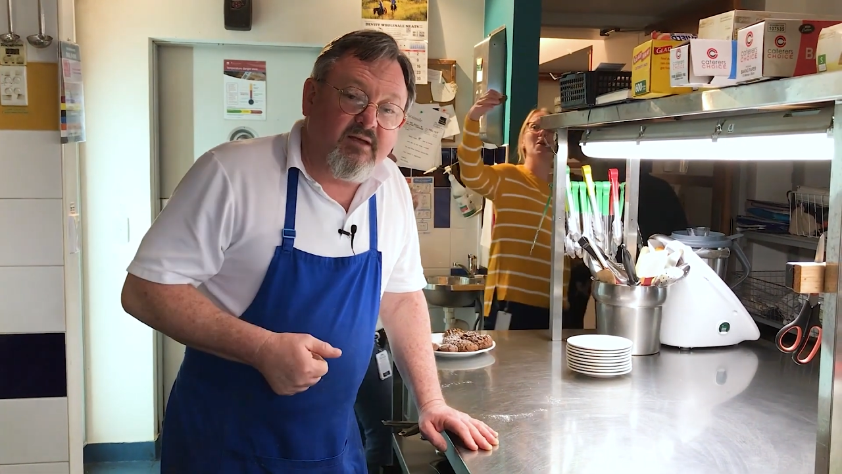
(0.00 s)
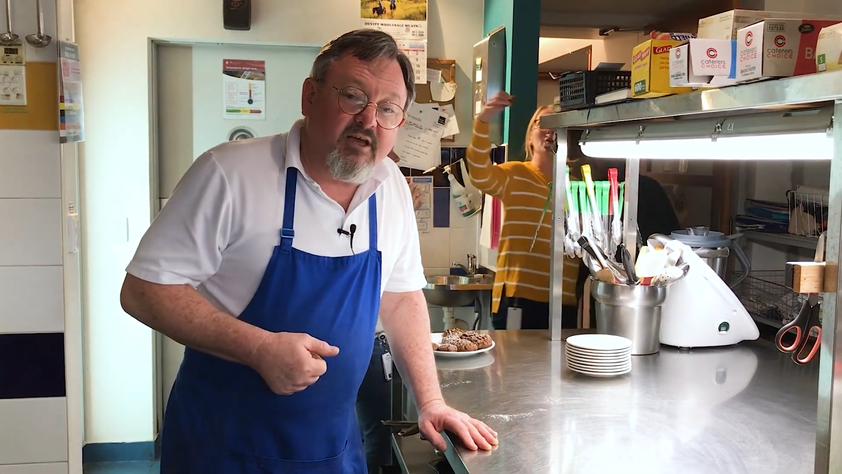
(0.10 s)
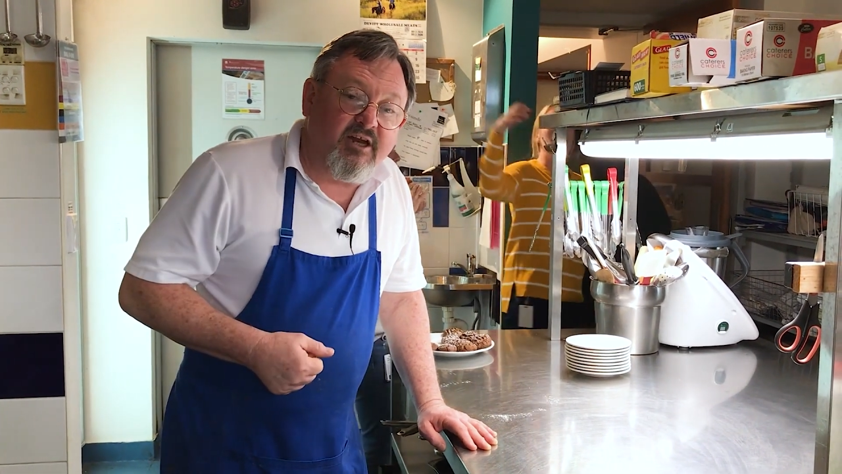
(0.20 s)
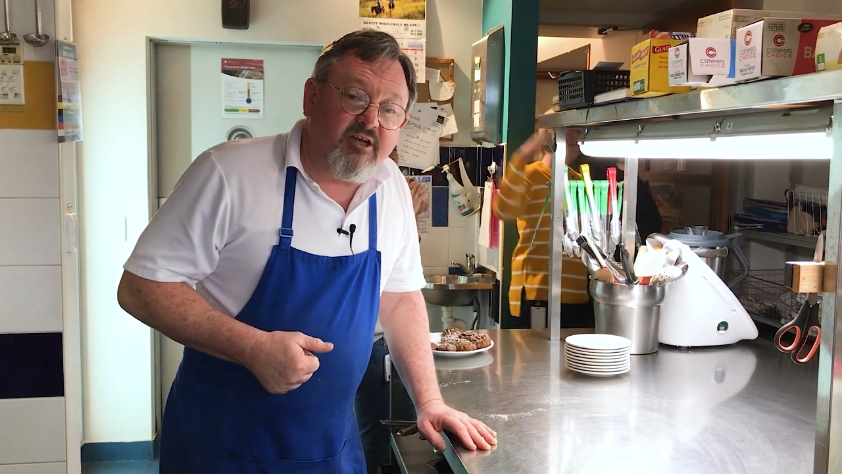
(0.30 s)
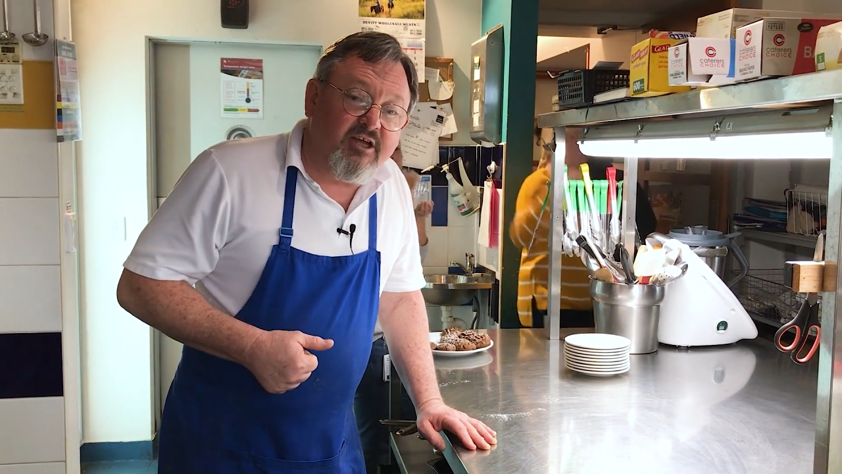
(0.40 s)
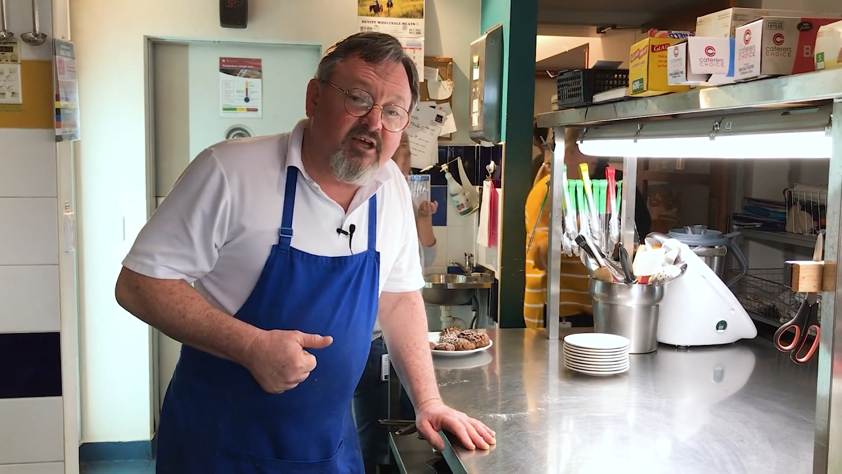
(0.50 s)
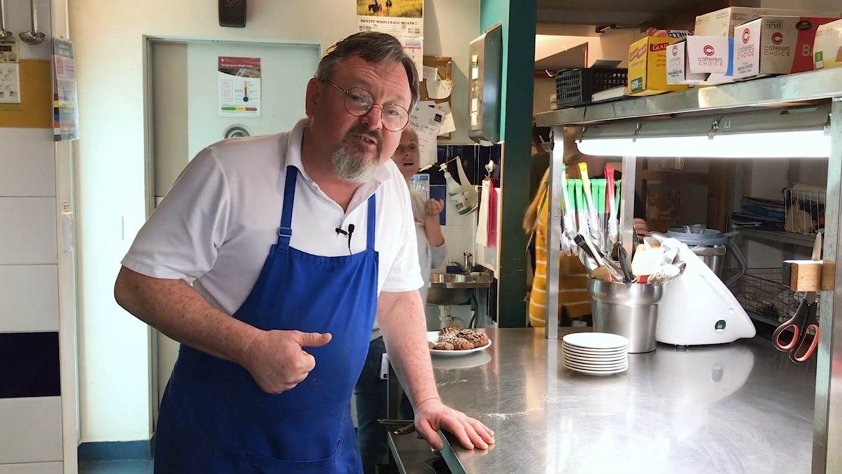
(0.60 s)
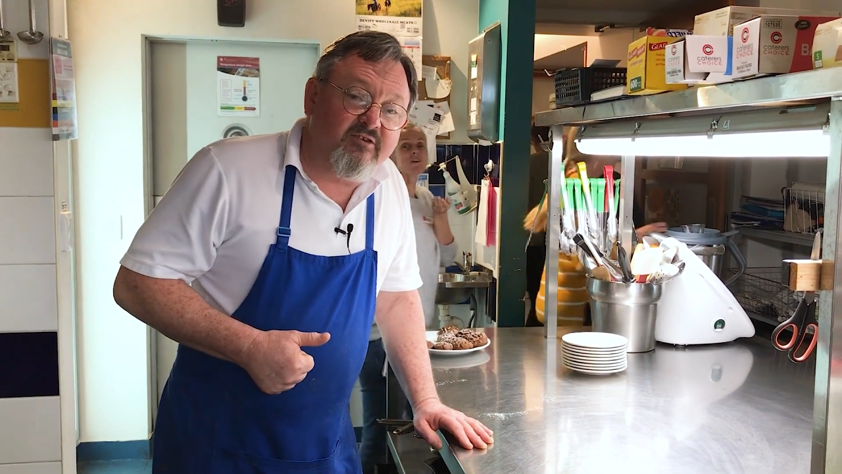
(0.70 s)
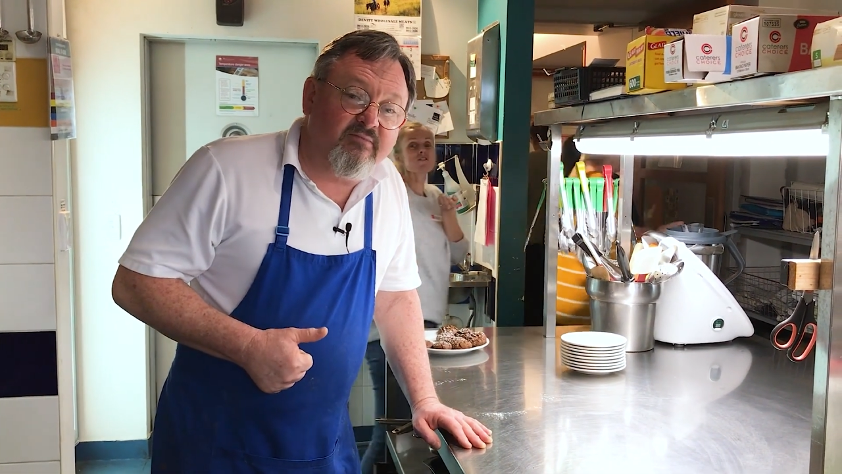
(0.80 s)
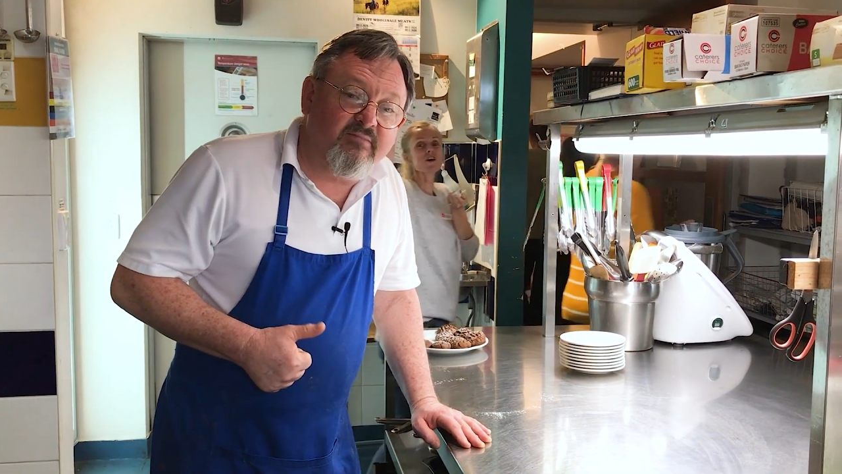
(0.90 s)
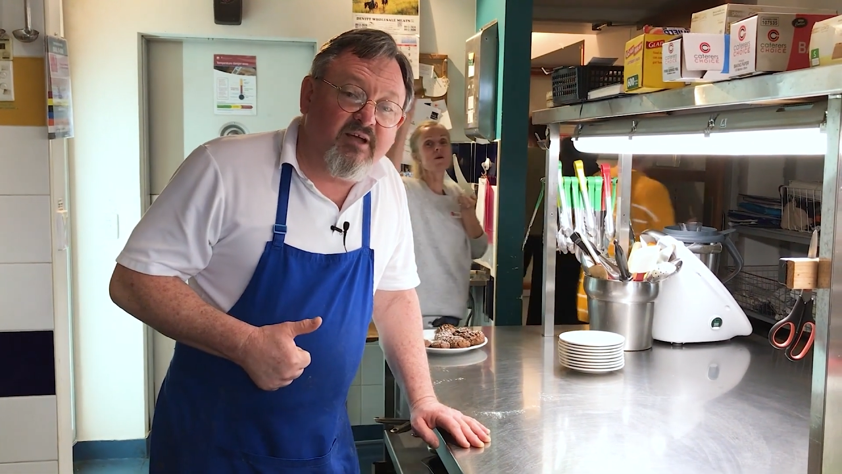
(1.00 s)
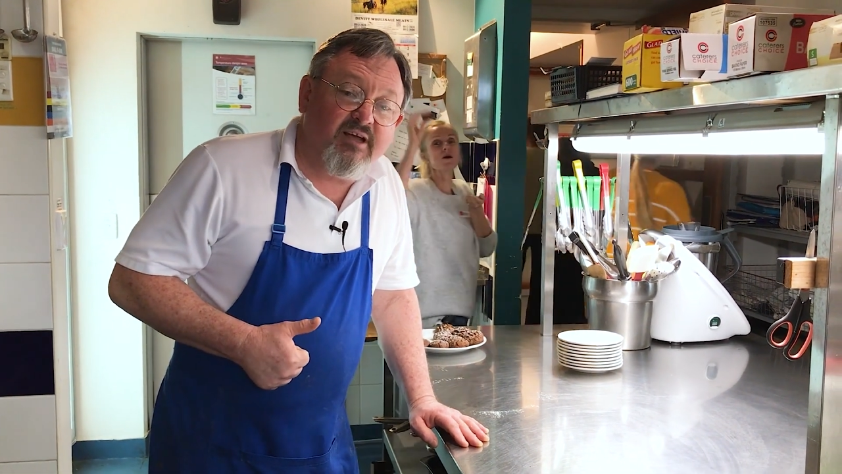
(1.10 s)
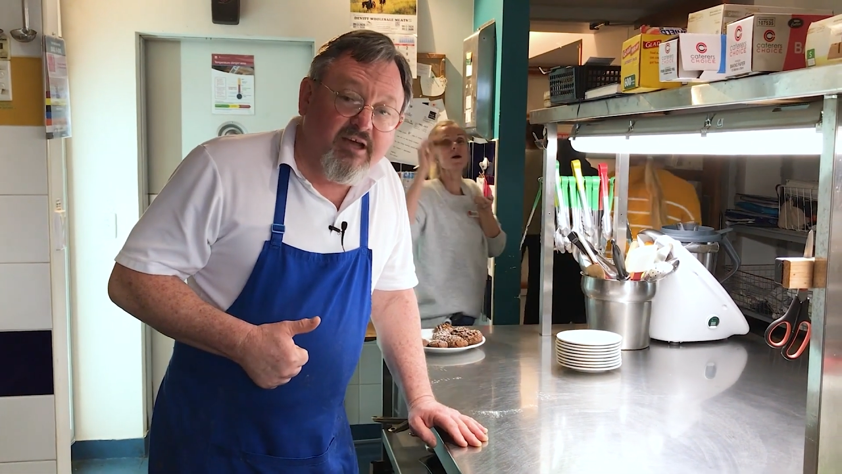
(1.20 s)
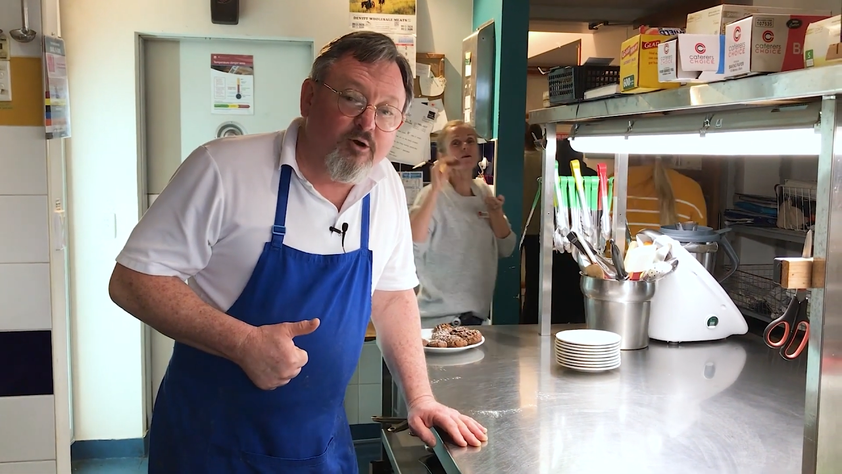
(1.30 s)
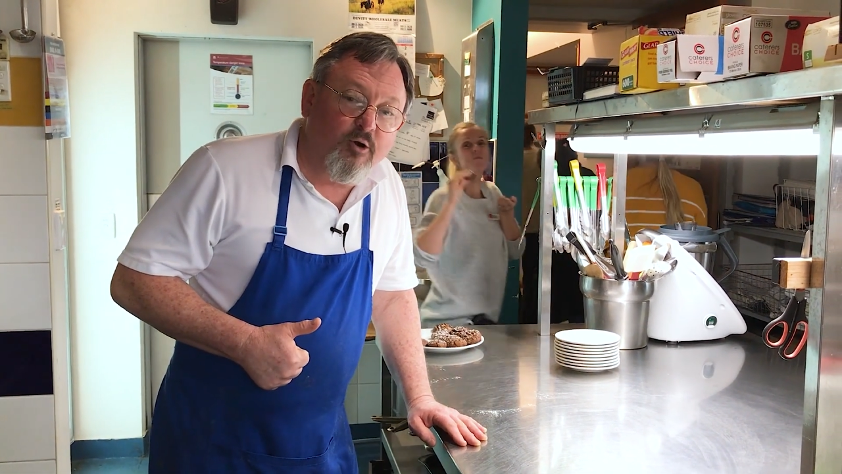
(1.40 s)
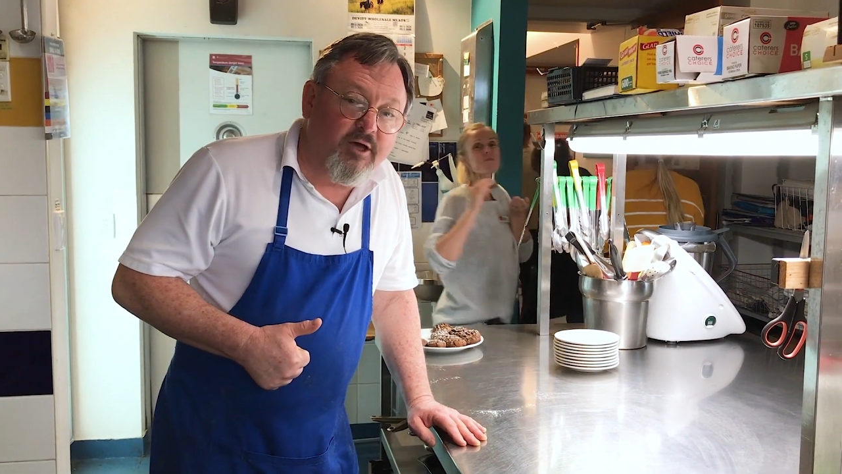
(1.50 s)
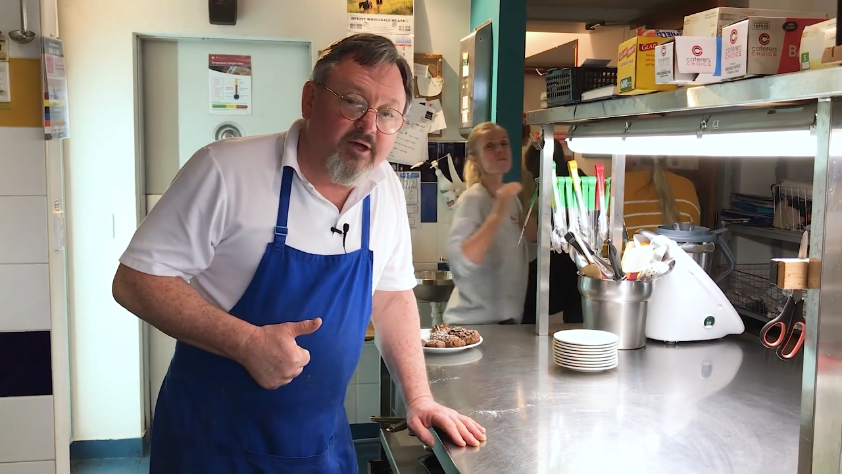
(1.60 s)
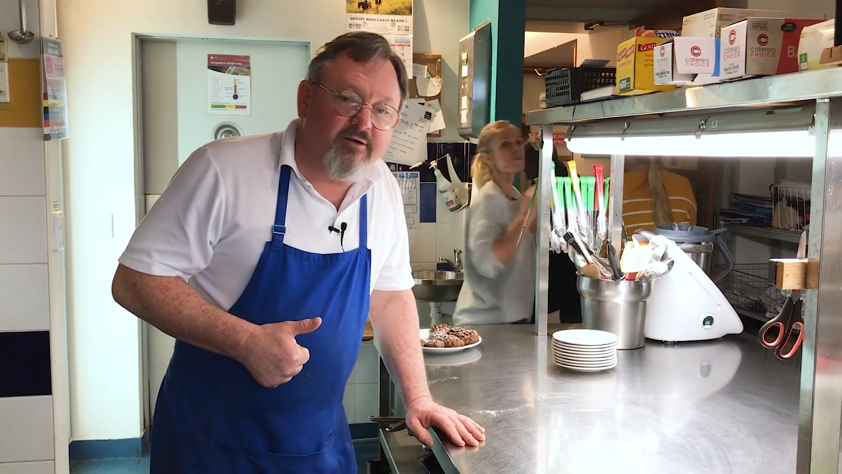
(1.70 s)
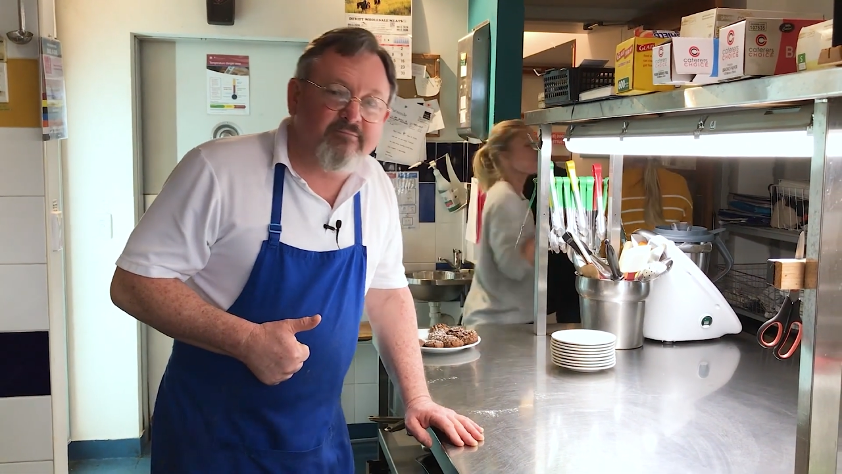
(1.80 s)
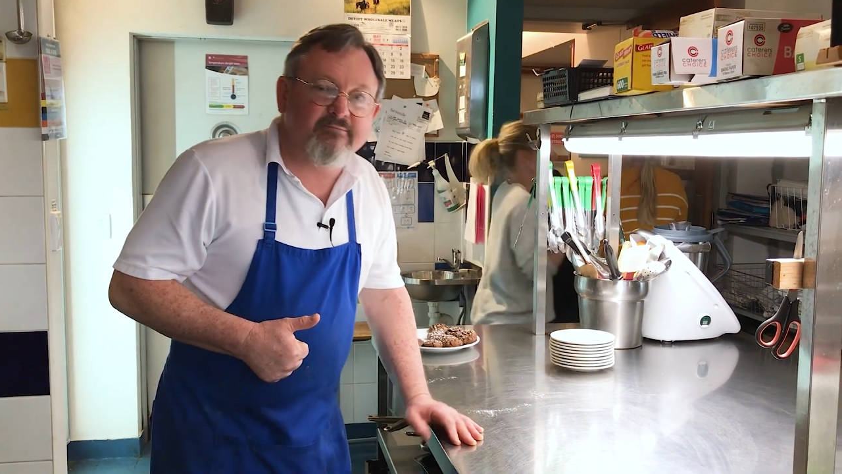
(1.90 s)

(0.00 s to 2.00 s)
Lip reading: get in the kitchen and get cooking.